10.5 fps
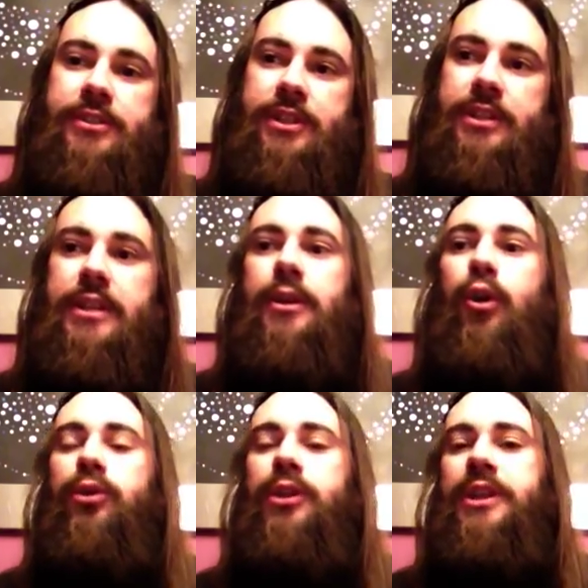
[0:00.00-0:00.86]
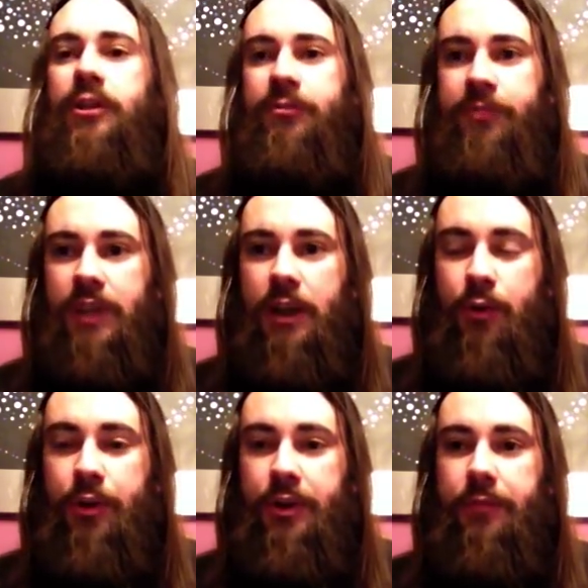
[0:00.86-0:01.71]
studying only half an
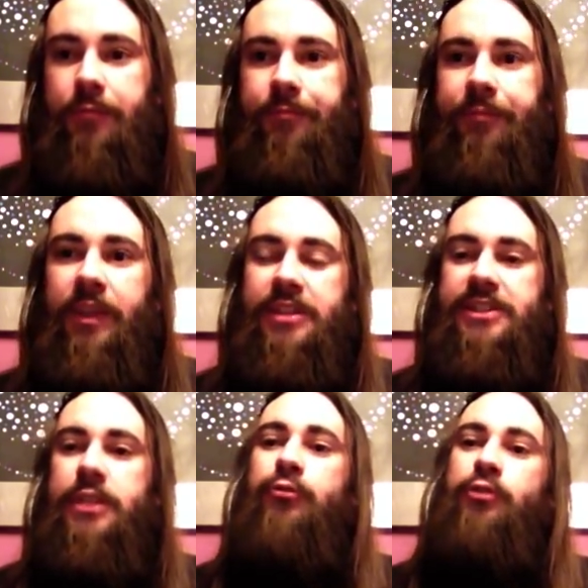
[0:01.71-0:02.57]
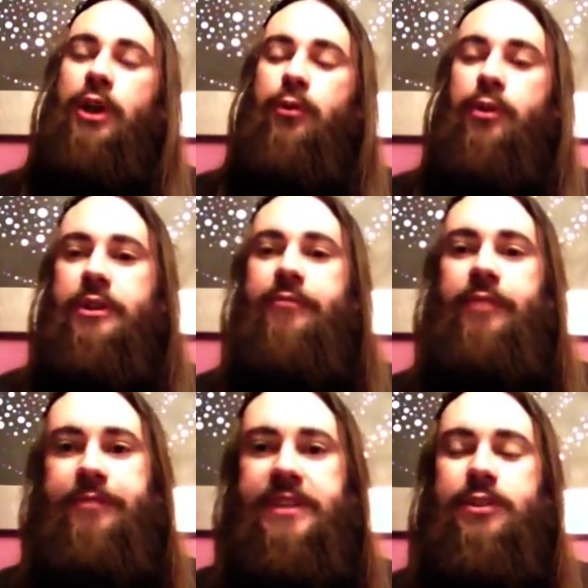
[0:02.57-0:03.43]
hour, instead of 1 hour a day,
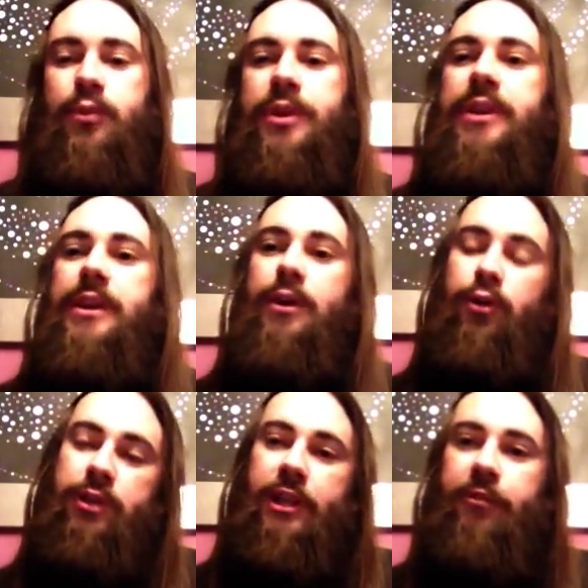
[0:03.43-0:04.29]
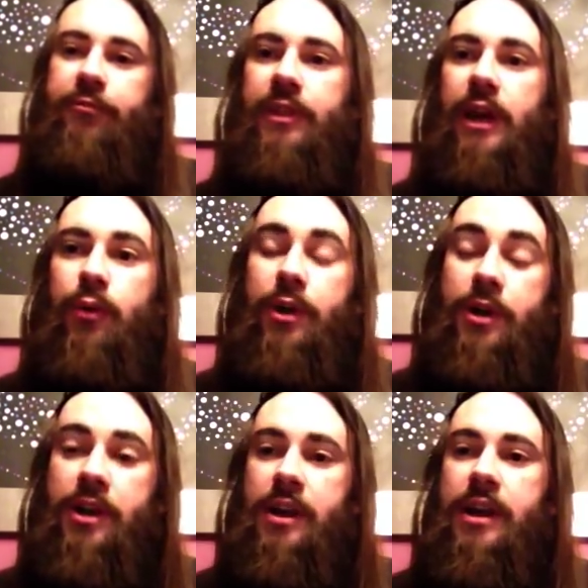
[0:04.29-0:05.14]
5 days a week, only half an
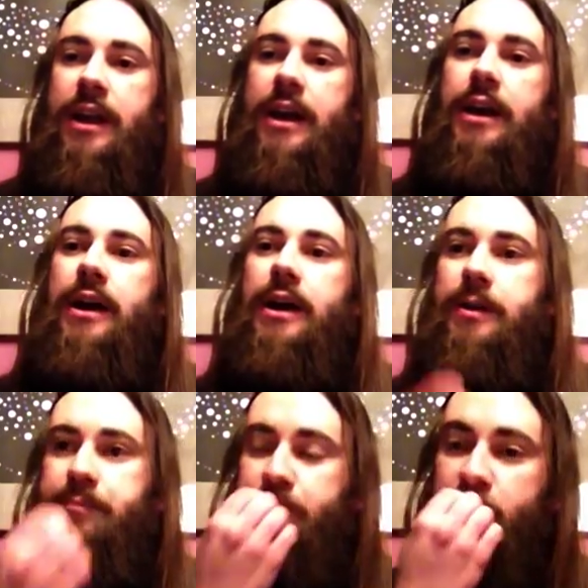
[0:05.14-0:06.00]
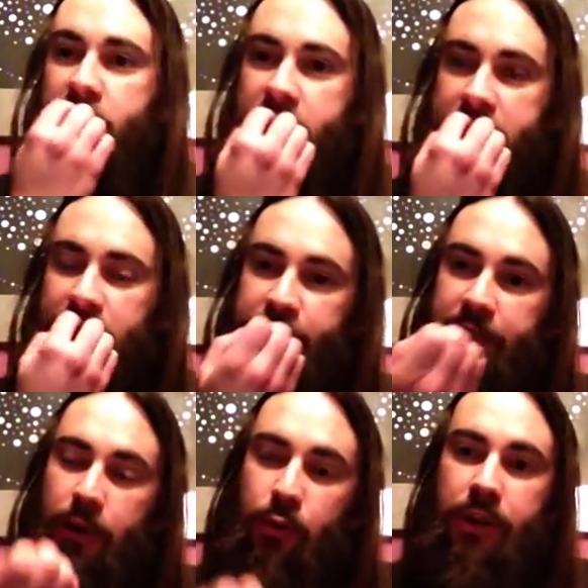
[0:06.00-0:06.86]
hour
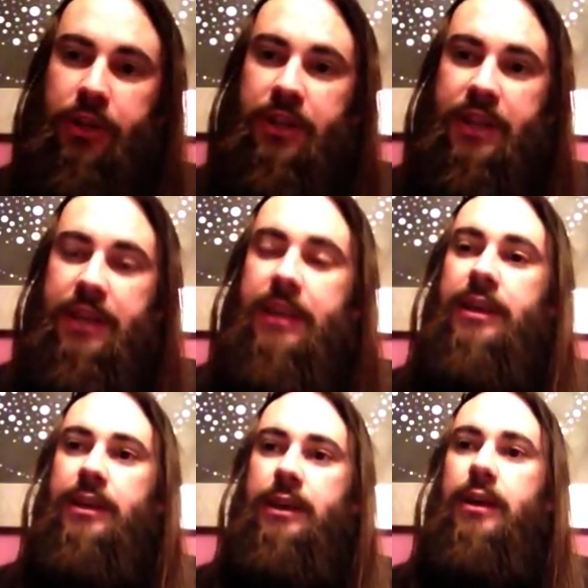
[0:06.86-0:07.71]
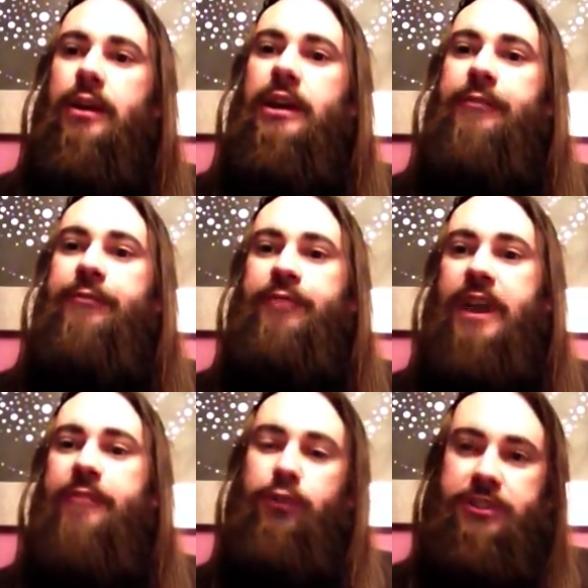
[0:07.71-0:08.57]
a day,
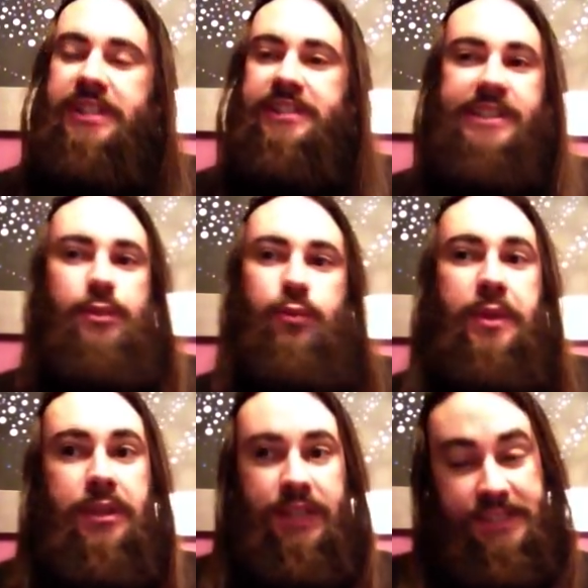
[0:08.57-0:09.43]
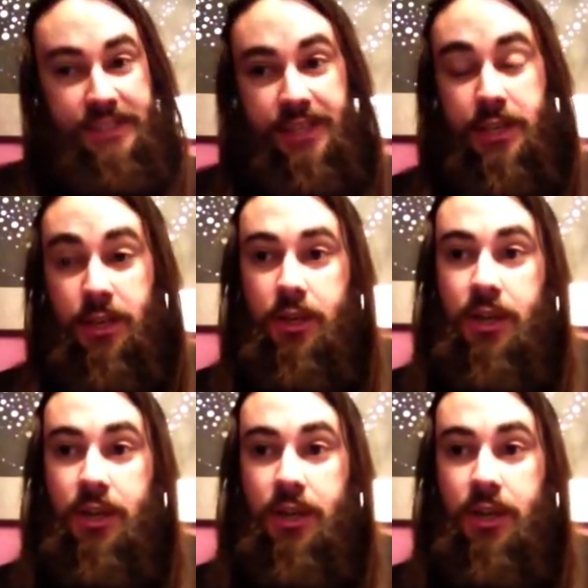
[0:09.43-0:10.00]
5 or 6 days a week, let's see.